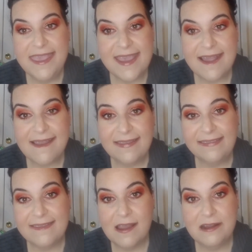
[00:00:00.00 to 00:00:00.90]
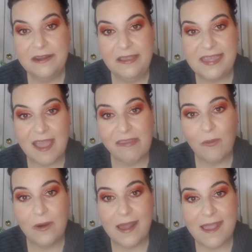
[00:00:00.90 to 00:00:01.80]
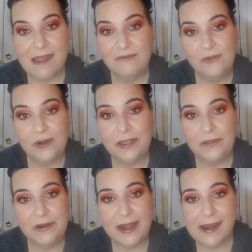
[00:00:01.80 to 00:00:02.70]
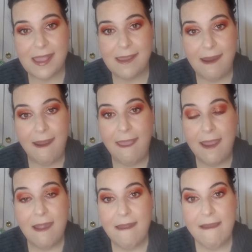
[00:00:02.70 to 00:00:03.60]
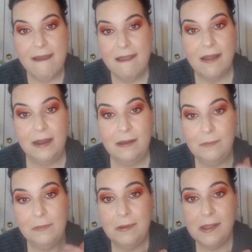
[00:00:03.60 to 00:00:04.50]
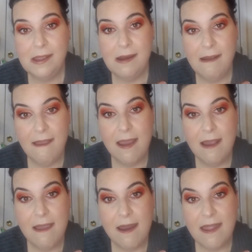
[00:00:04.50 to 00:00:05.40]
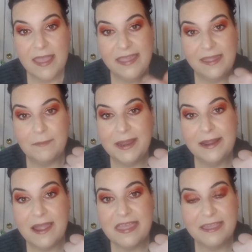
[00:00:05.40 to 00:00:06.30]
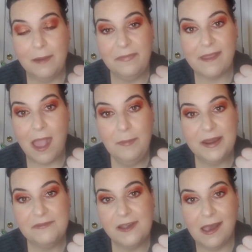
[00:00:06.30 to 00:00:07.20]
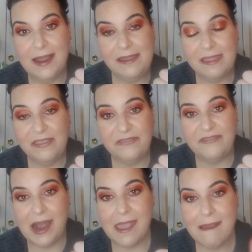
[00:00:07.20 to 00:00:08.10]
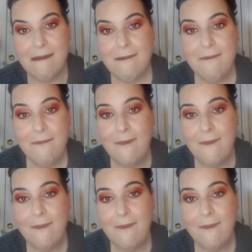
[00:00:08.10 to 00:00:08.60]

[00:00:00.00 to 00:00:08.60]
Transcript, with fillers: yeah, so that's what I have for you today. Um, give me a thumbs up if you like this video.